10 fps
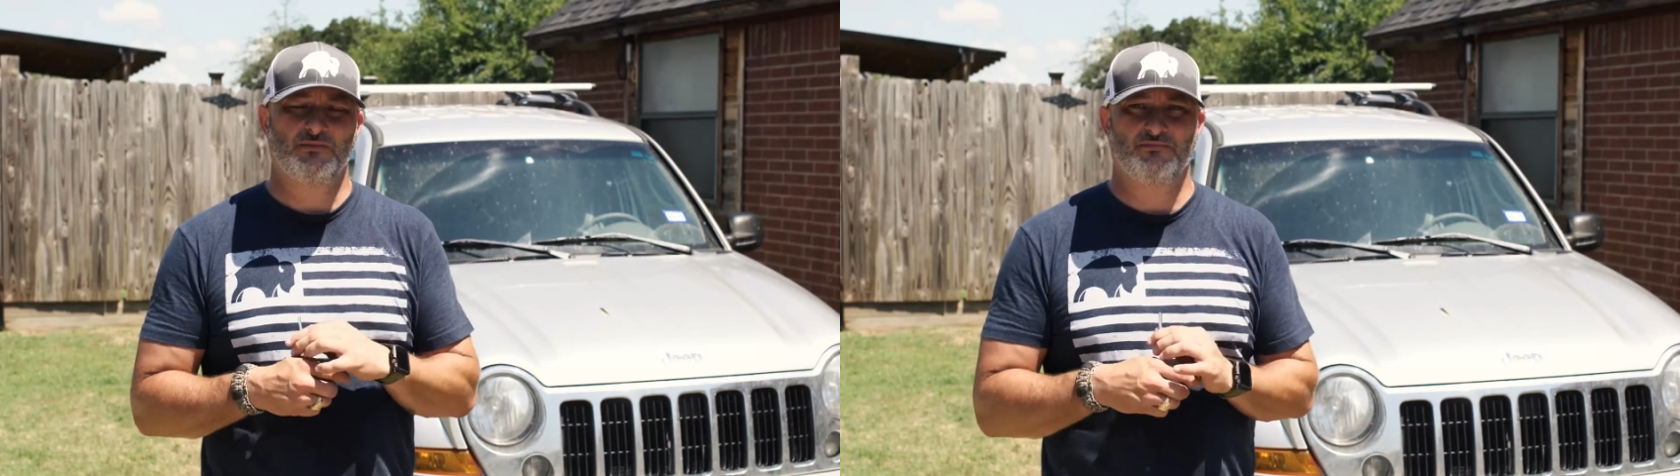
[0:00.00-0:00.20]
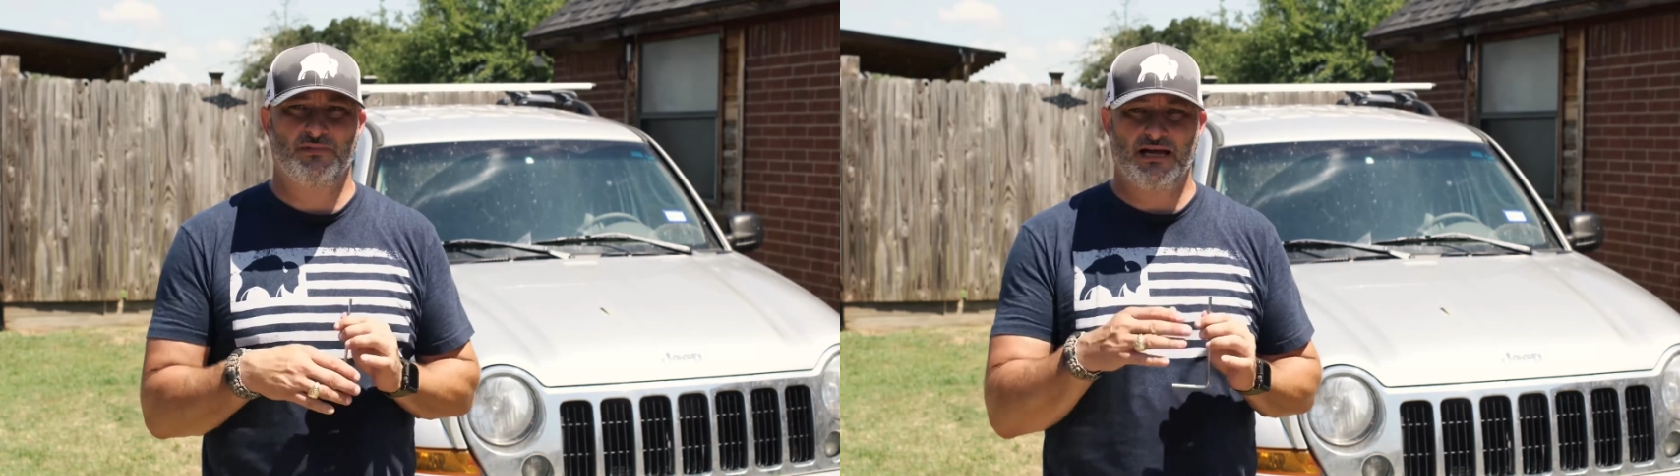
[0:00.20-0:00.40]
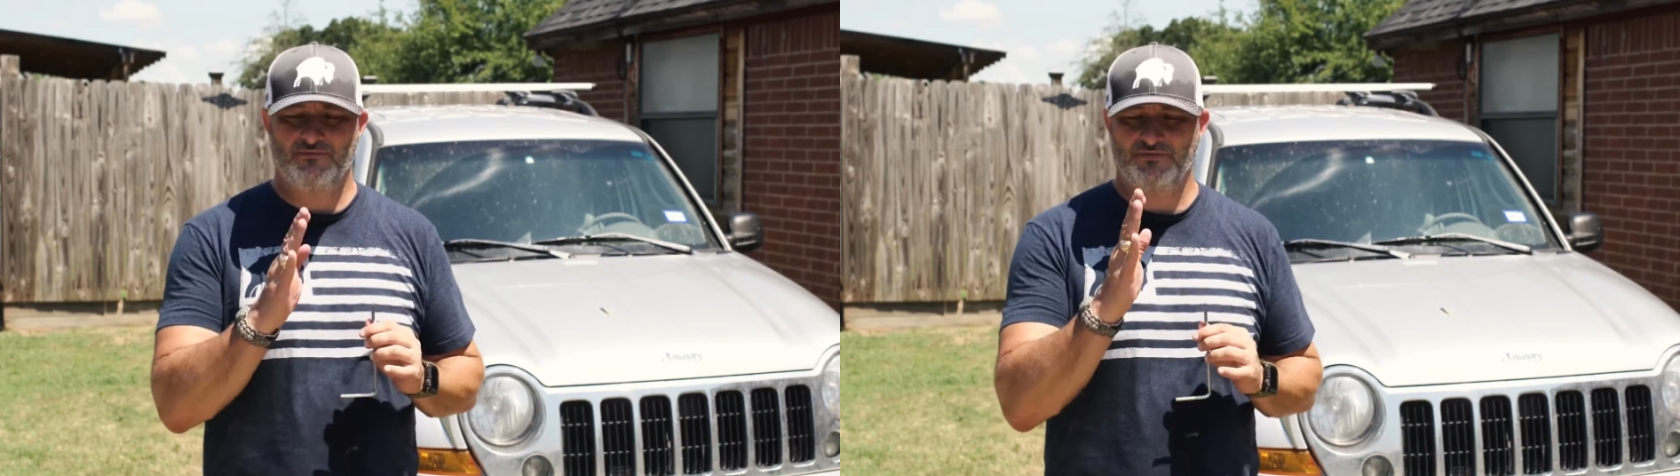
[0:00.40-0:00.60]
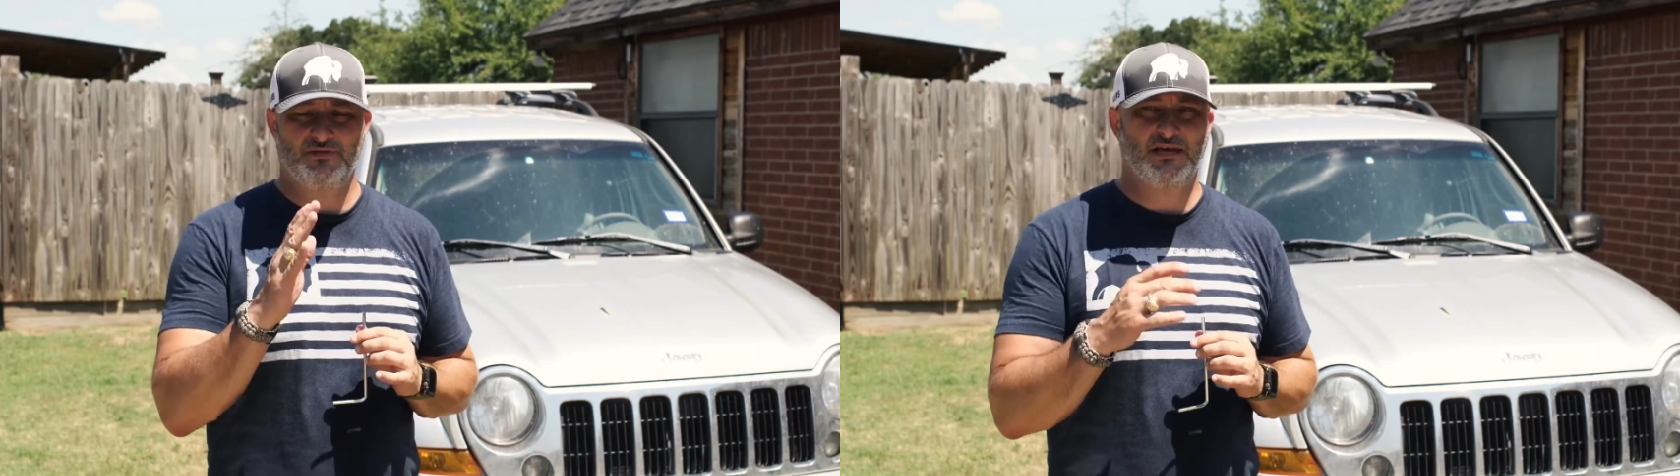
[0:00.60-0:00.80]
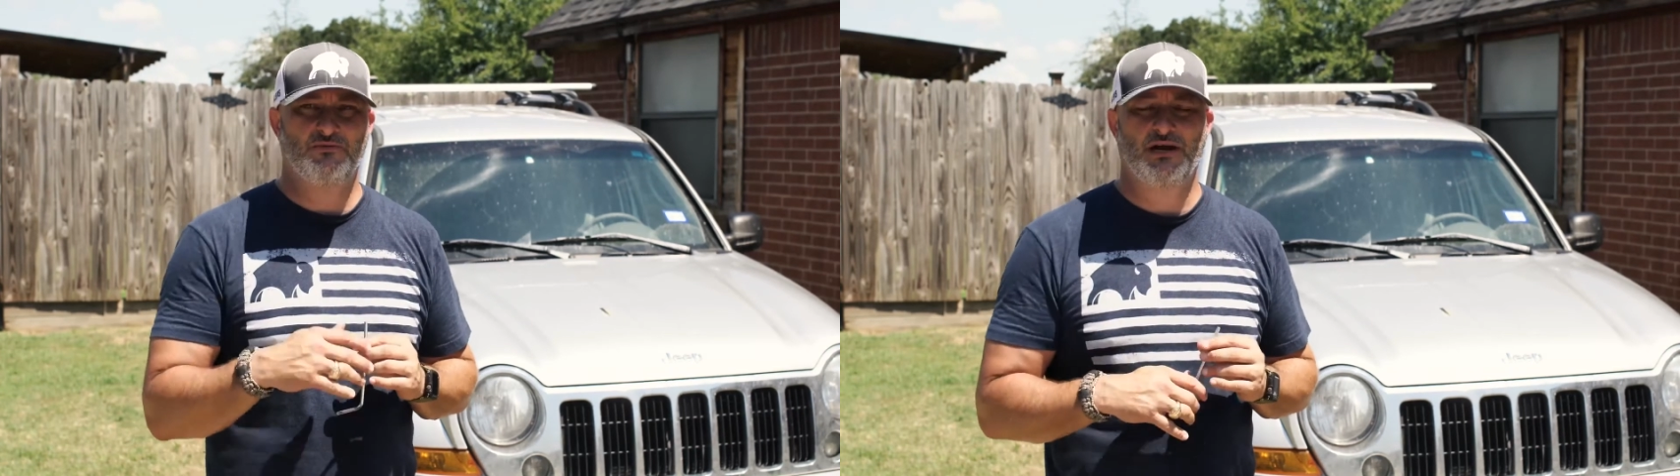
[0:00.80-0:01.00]
some of them have
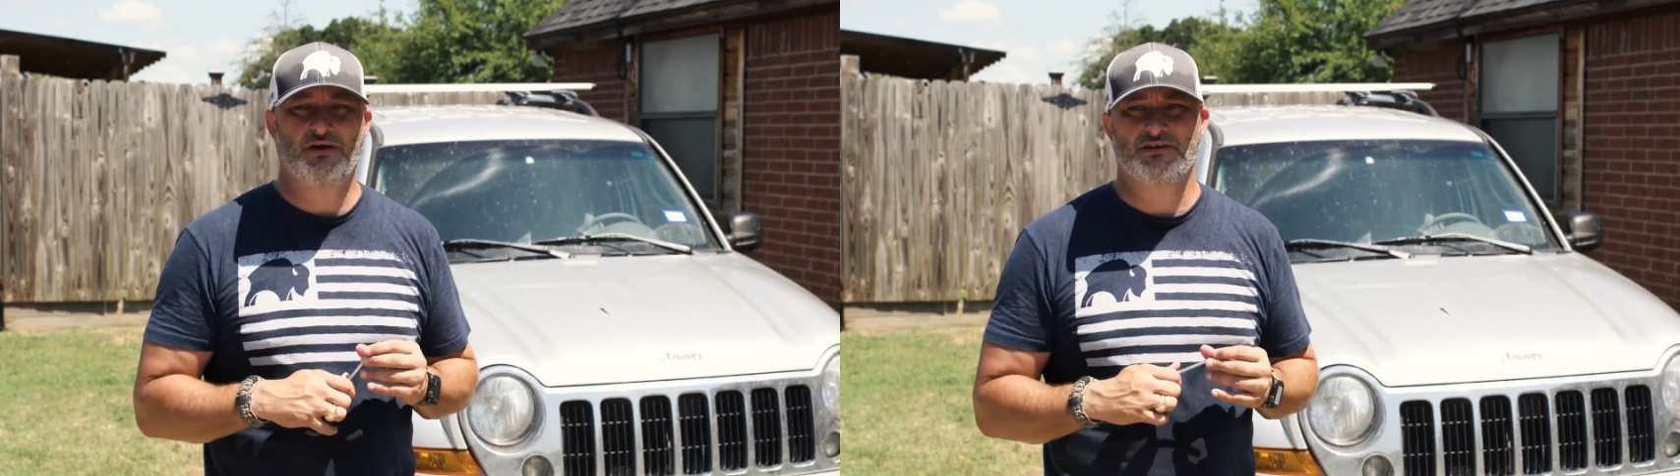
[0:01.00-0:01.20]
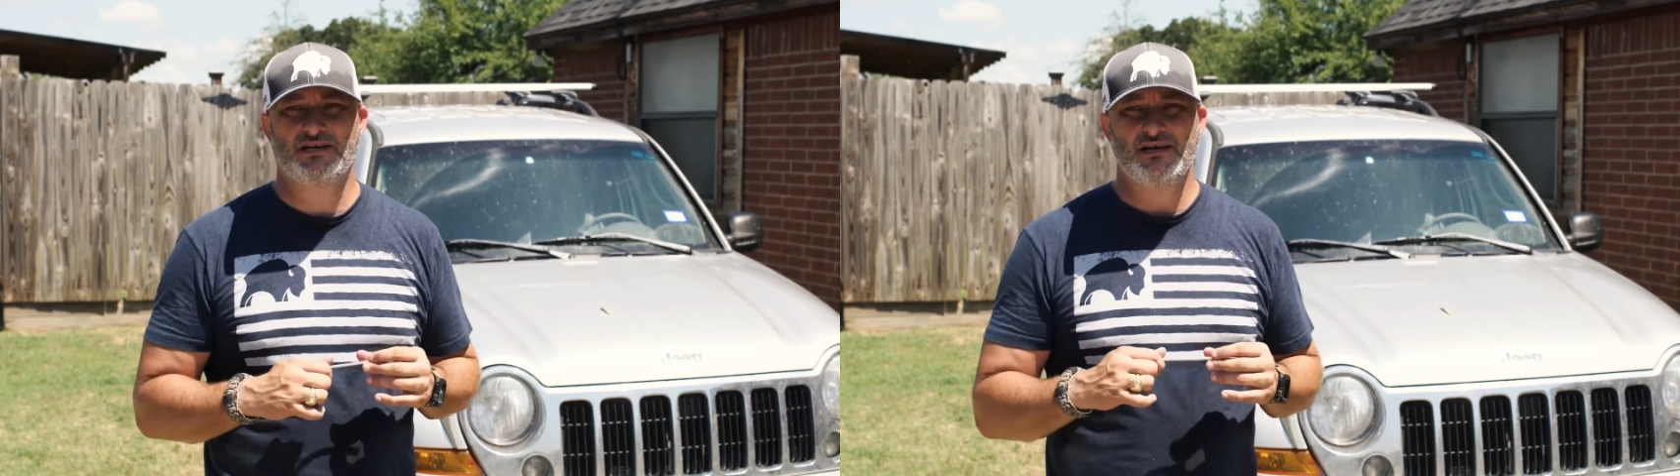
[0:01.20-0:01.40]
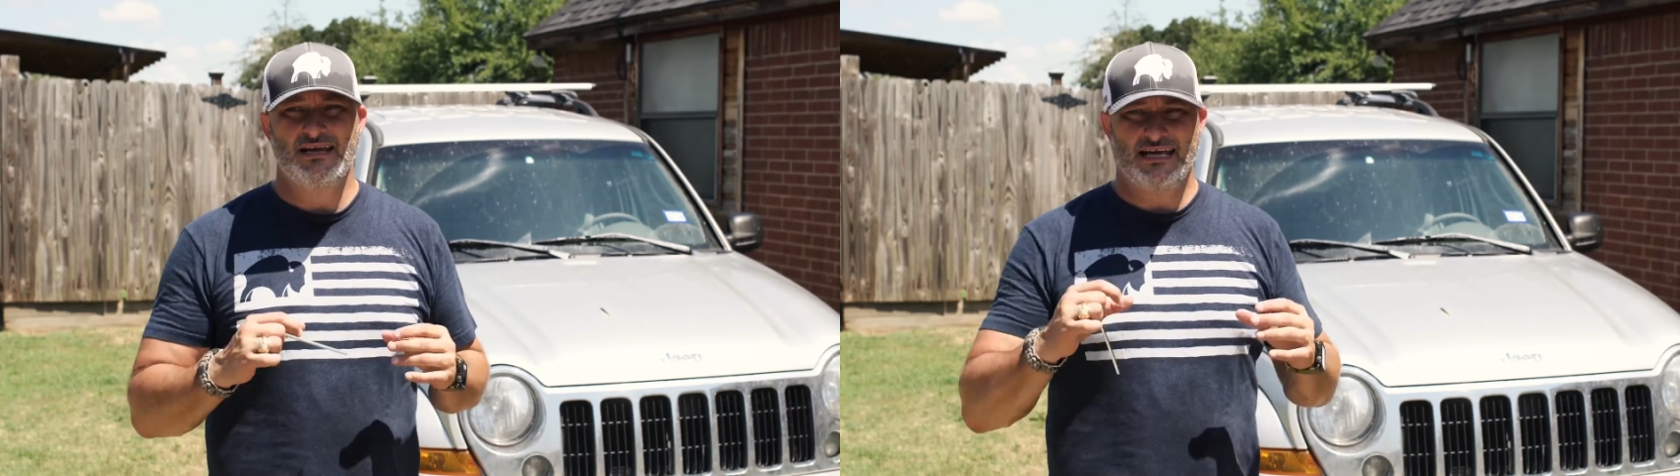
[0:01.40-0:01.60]
thin rails.